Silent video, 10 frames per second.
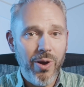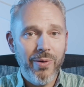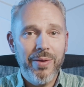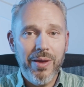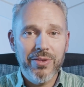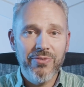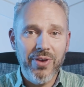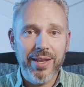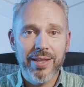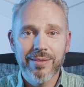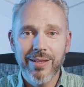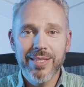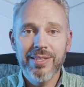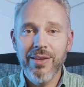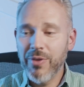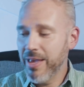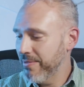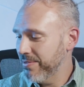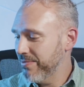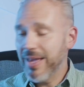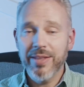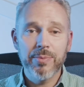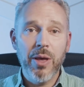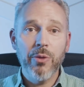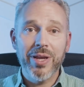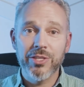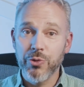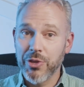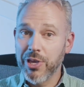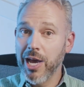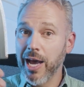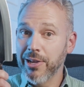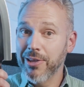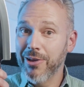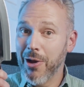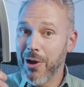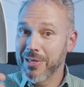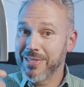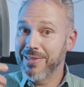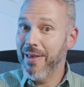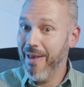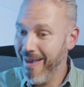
all right, that was fun. Well, let's see if we can find some other ways to cut cost.